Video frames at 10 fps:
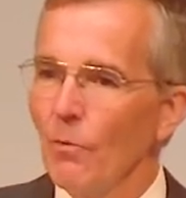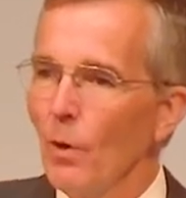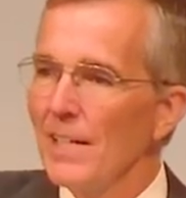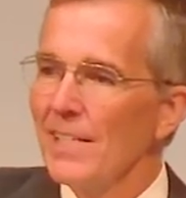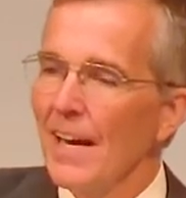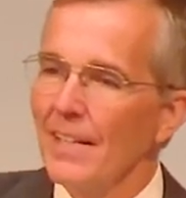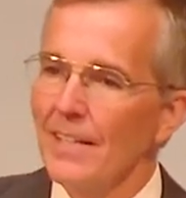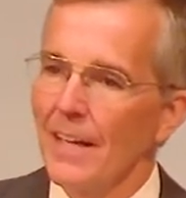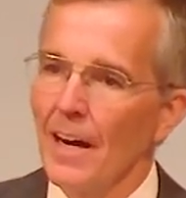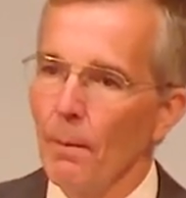of what is
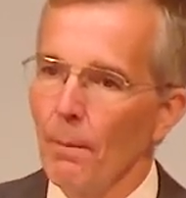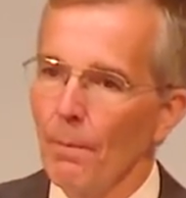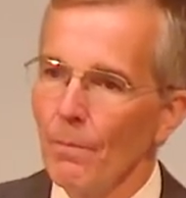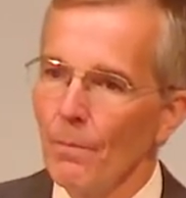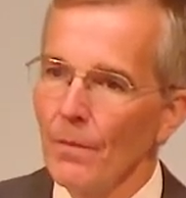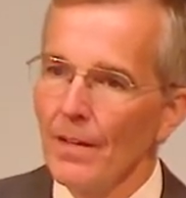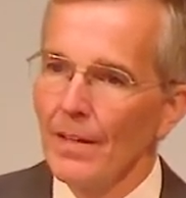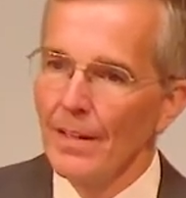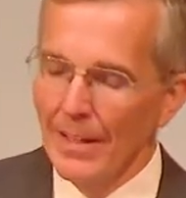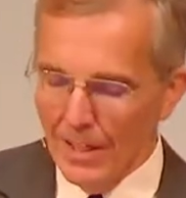yet to come.
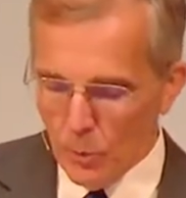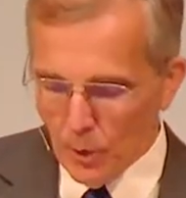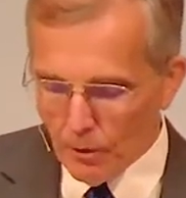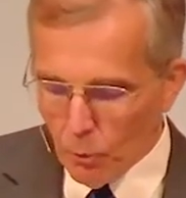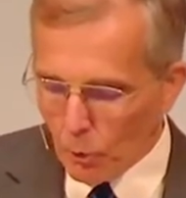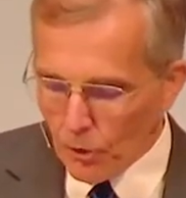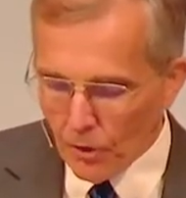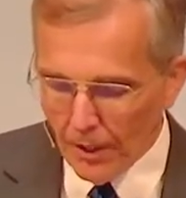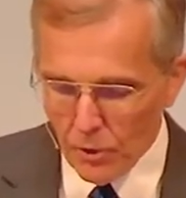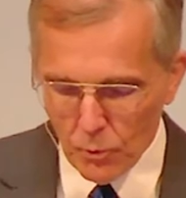As we look forward
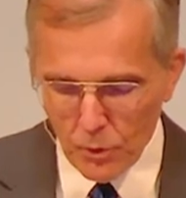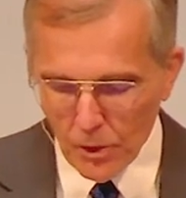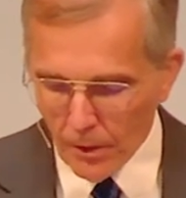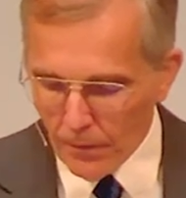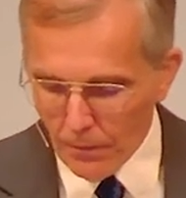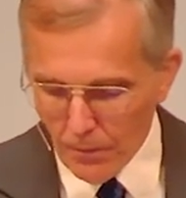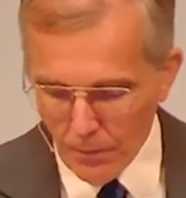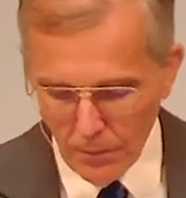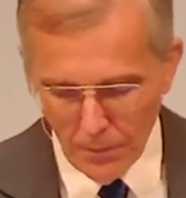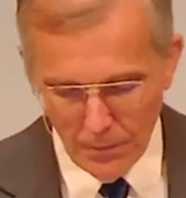to Christ's return
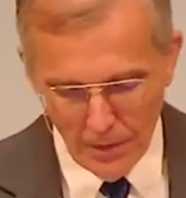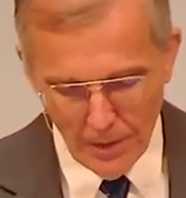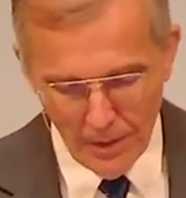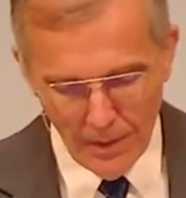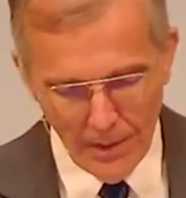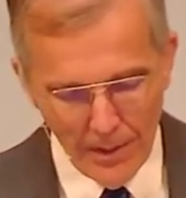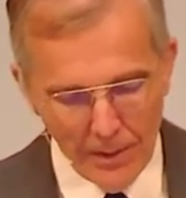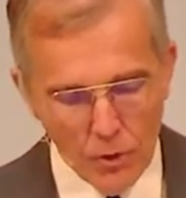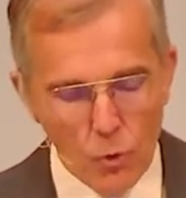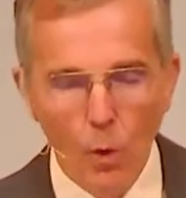
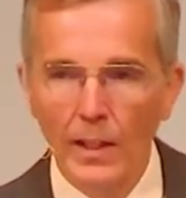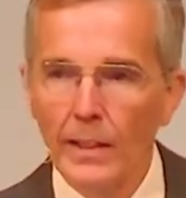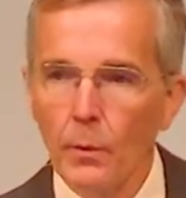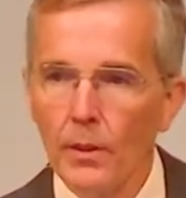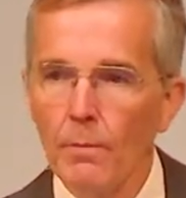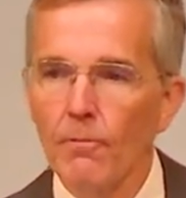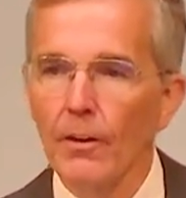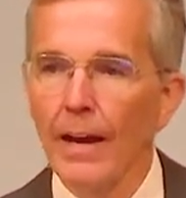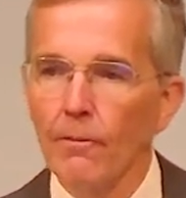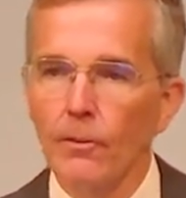and to dwelling with him
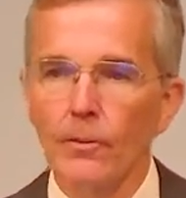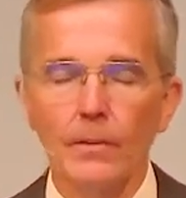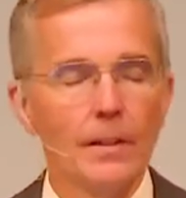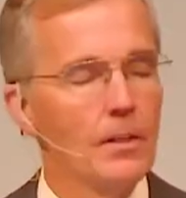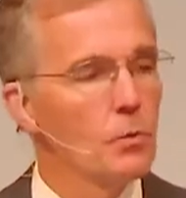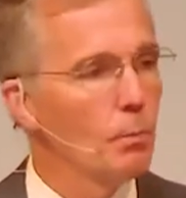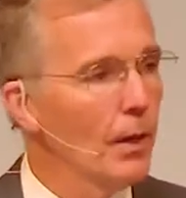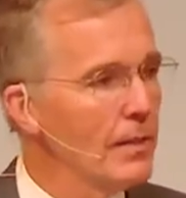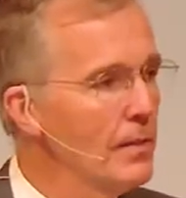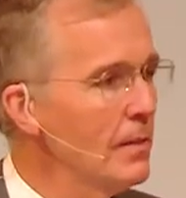forever in his
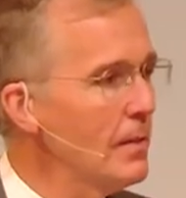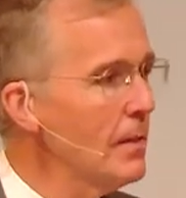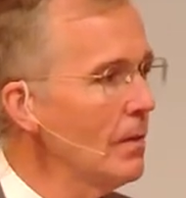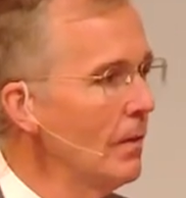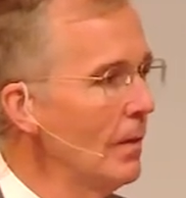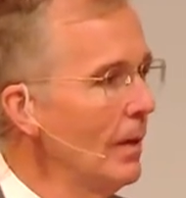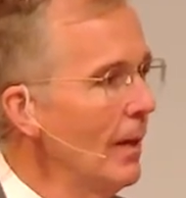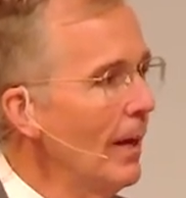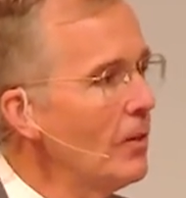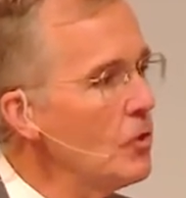presence
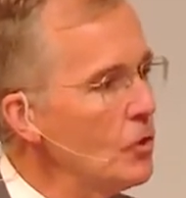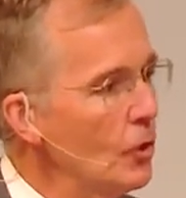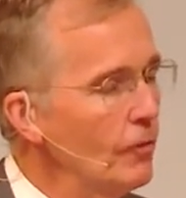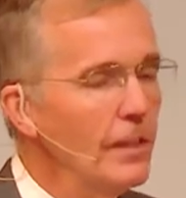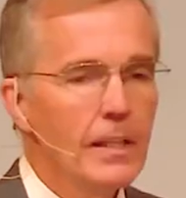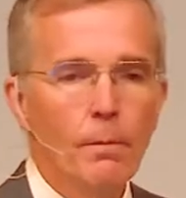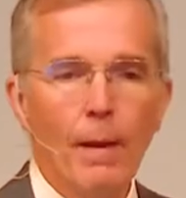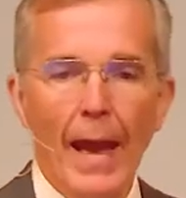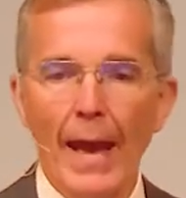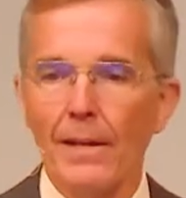and serving
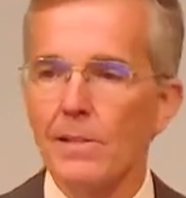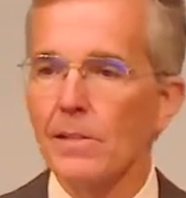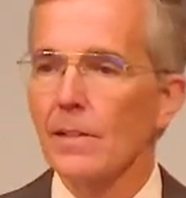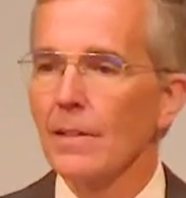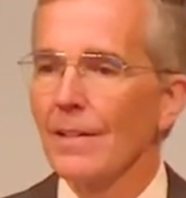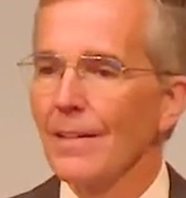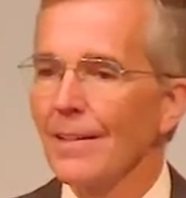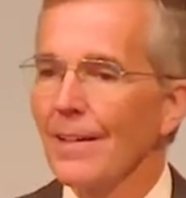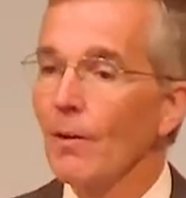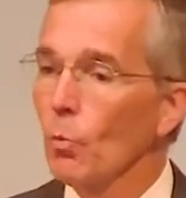him as
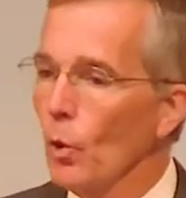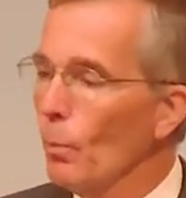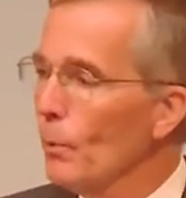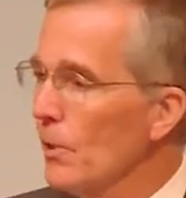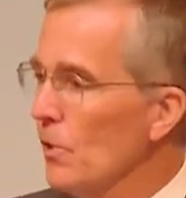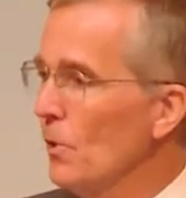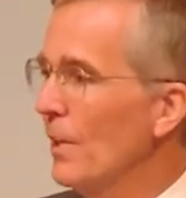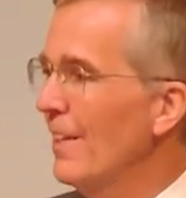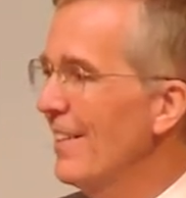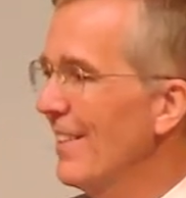a royal
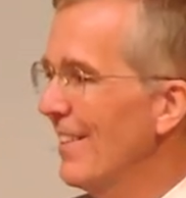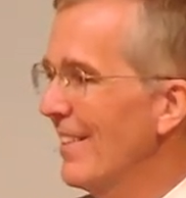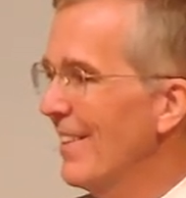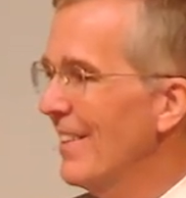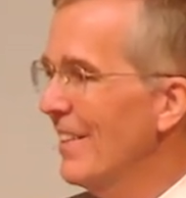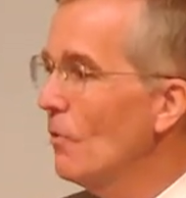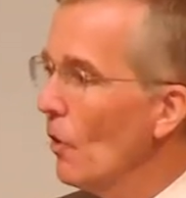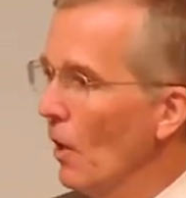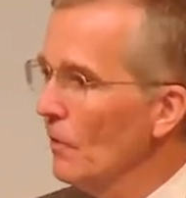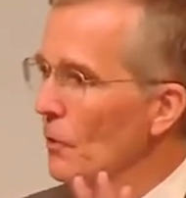priesthood
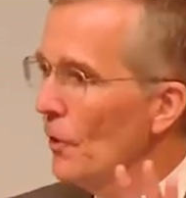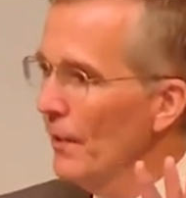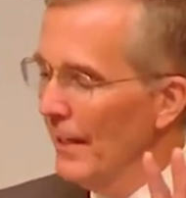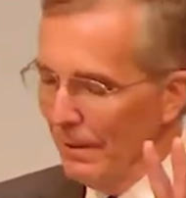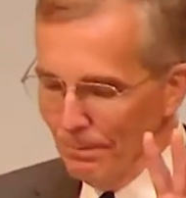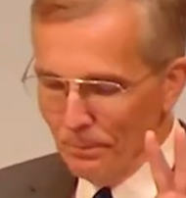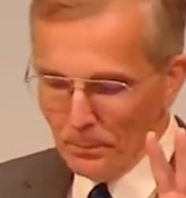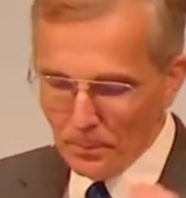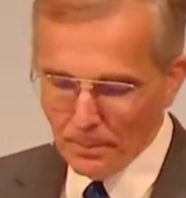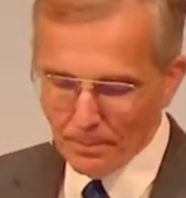for all of eternity.
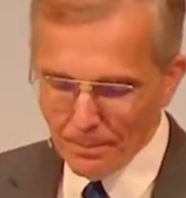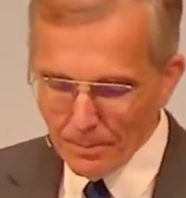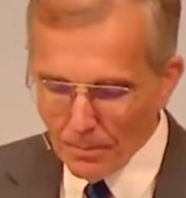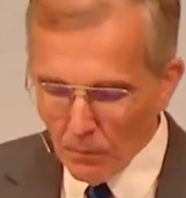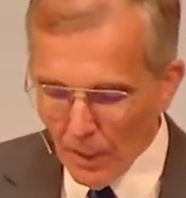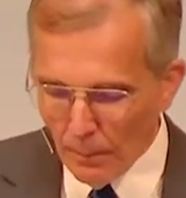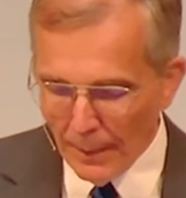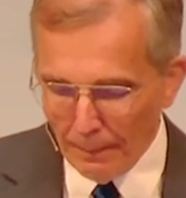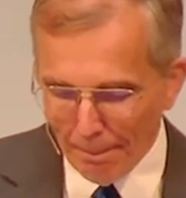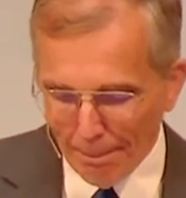
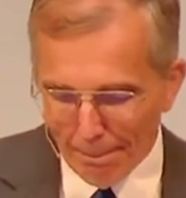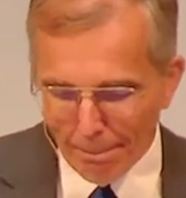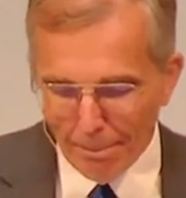Amen.